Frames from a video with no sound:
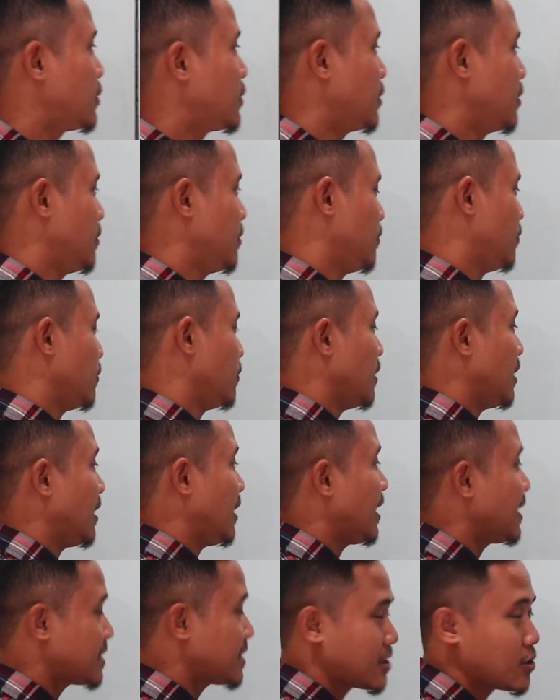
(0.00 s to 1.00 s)
So
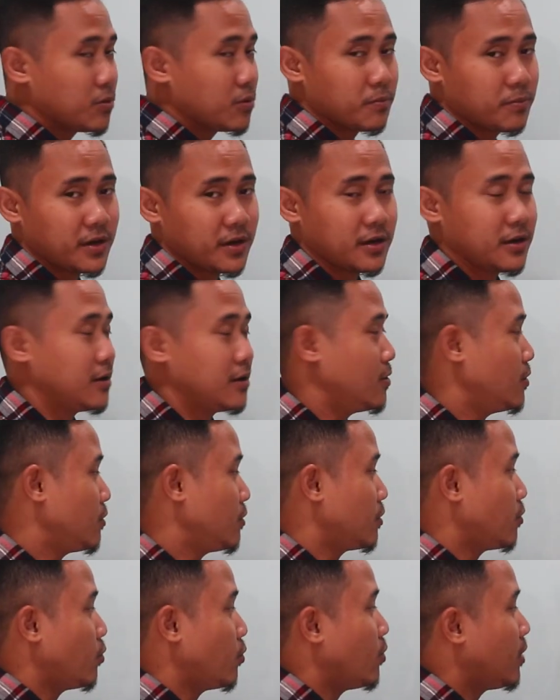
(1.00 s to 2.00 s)
let's compare,
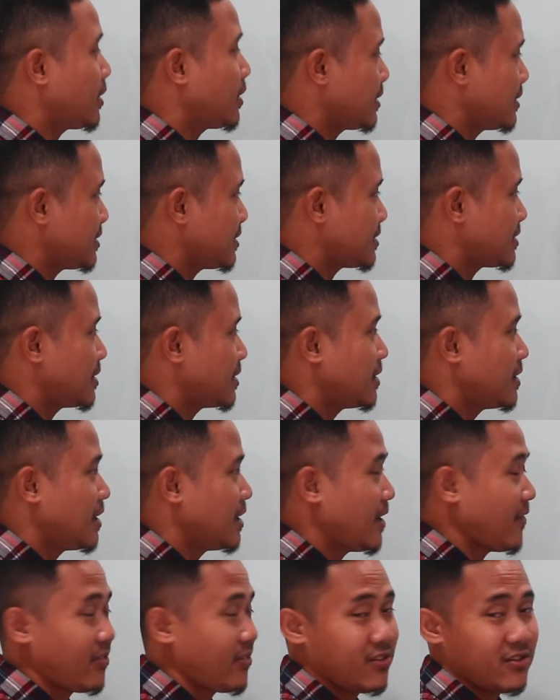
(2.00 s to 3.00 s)
or what is
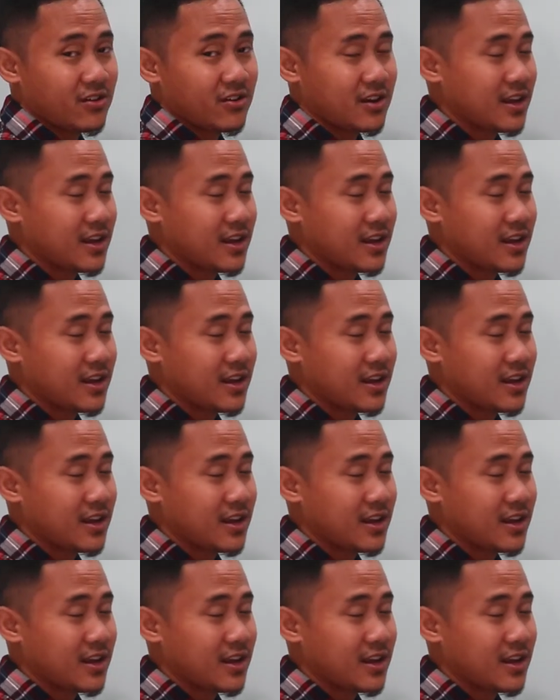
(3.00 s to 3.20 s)
the